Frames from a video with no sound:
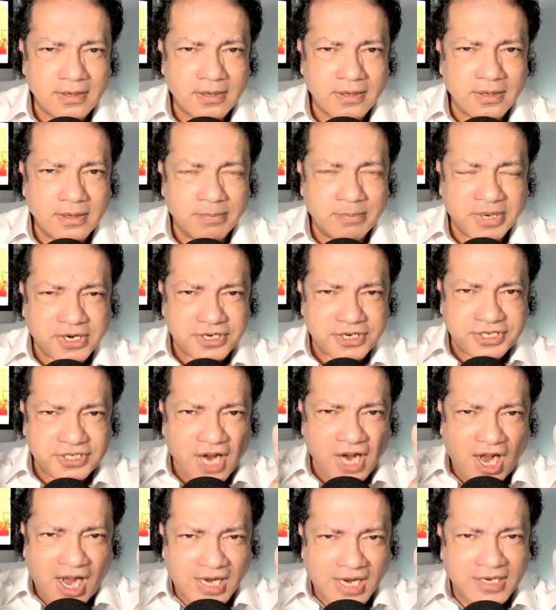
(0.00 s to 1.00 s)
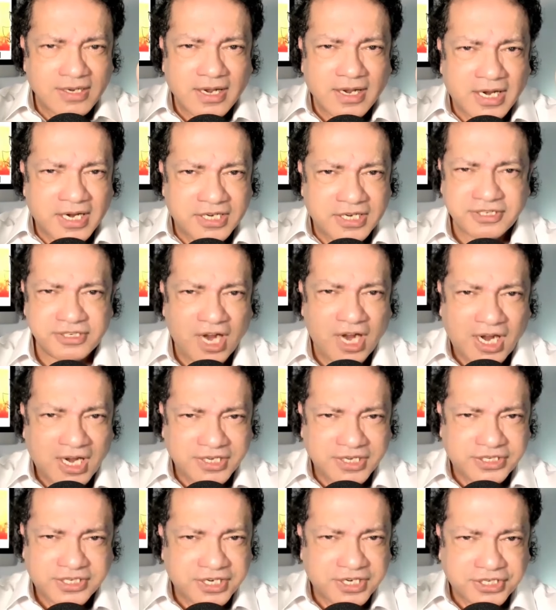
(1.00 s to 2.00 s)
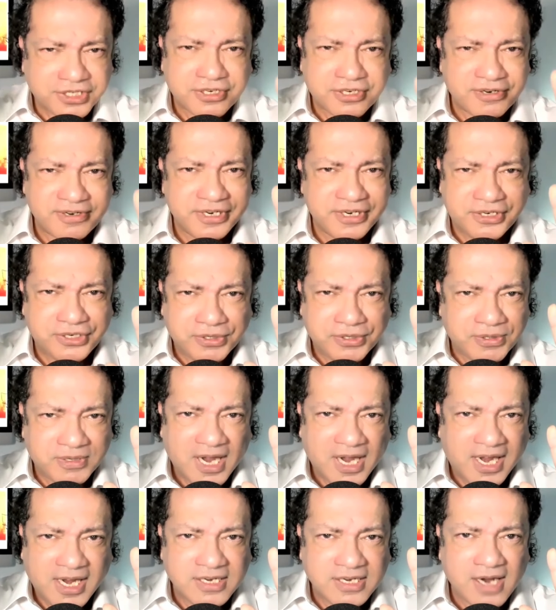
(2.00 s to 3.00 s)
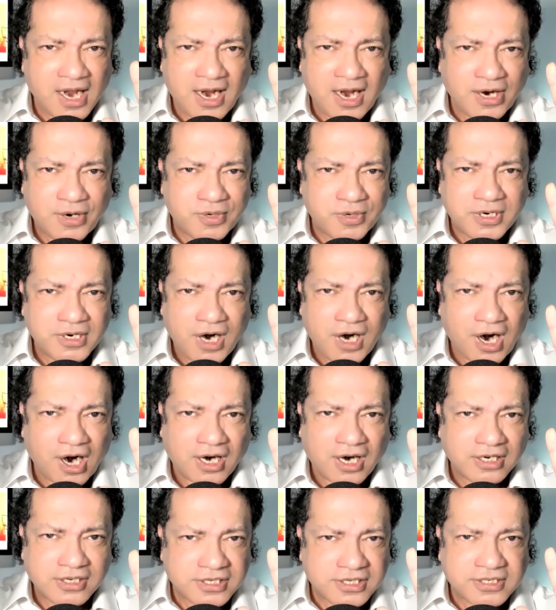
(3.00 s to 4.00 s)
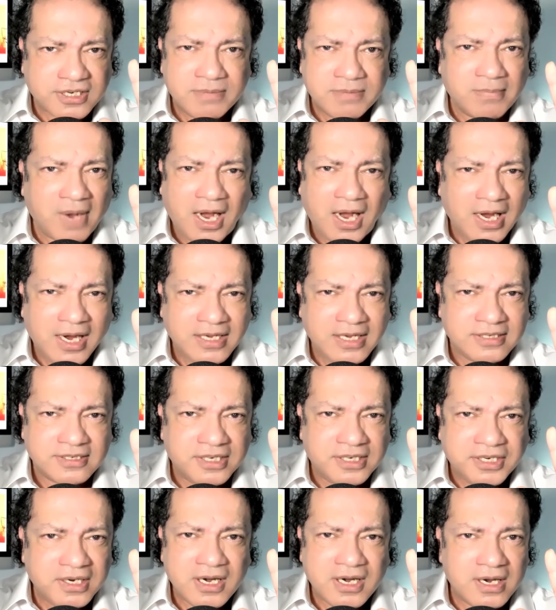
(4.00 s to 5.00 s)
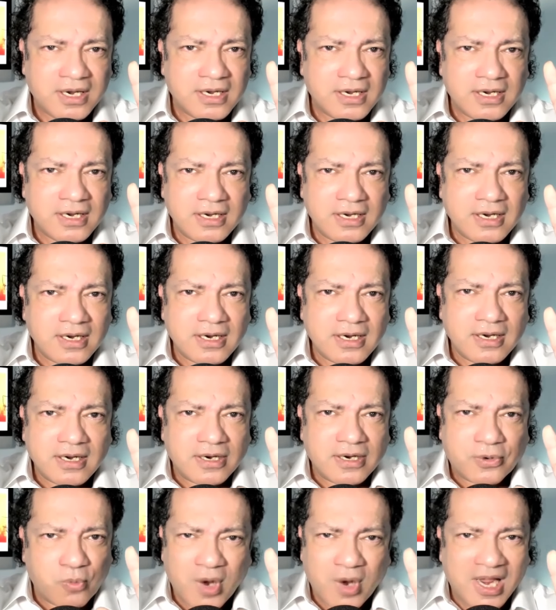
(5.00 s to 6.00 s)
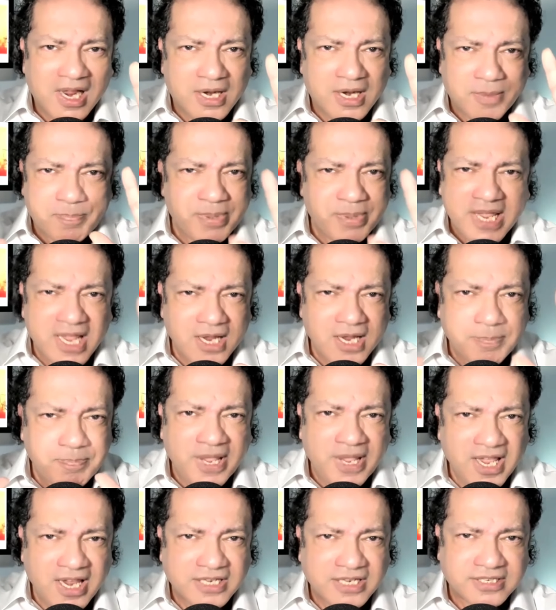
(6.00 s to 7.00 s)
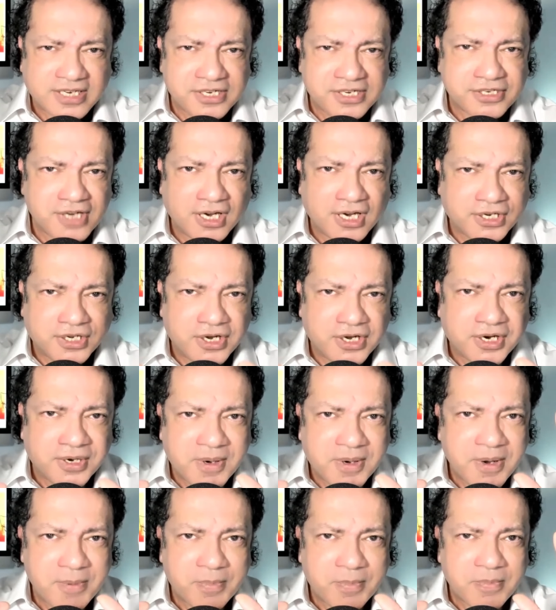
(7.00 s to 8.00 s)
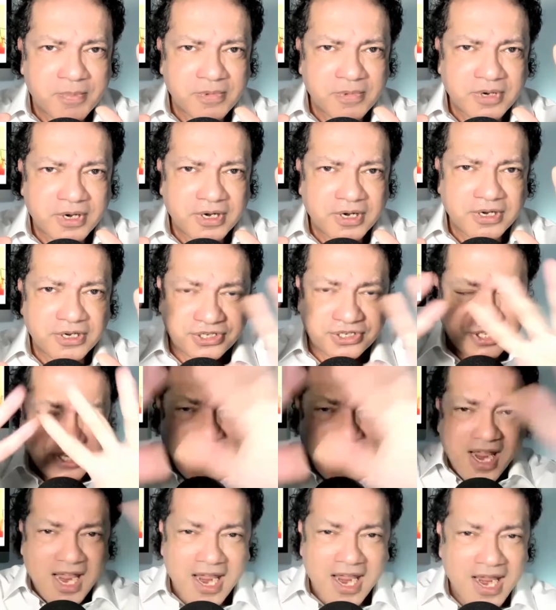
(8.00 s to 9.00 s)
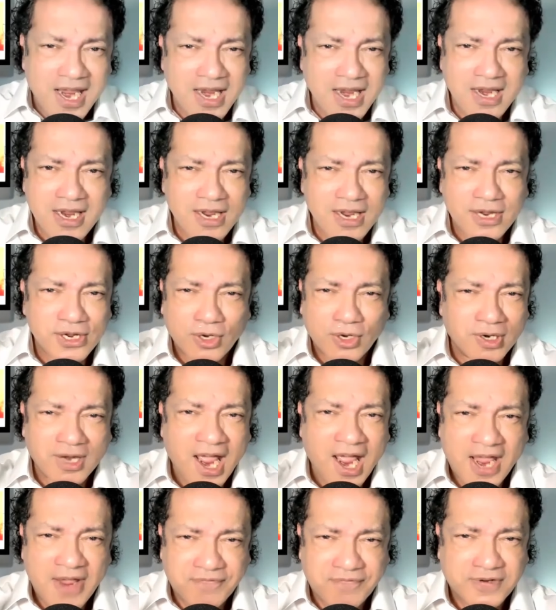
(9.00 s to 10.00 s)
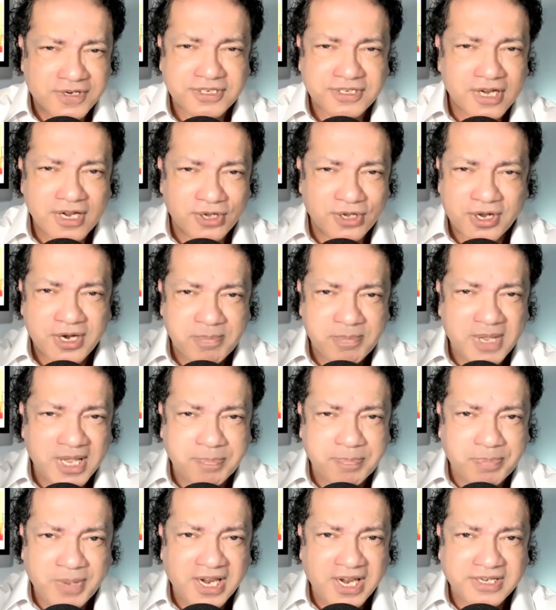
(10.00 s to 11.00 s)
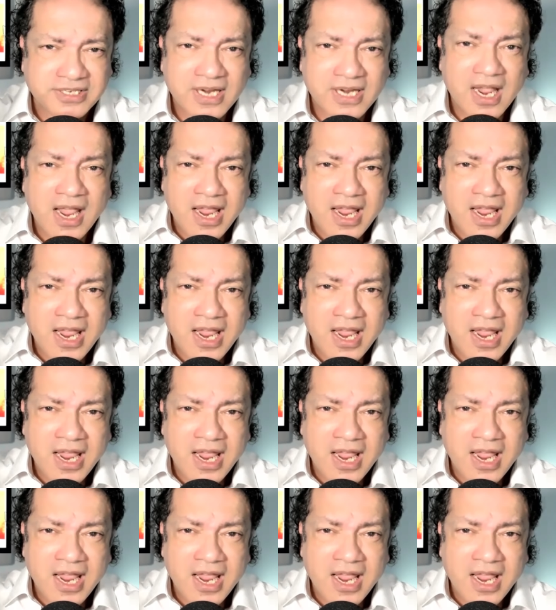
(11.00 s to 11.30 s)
Because God is not just going to let our hearts and minds and will be at peace. He's not going to say your life is going to be at peace.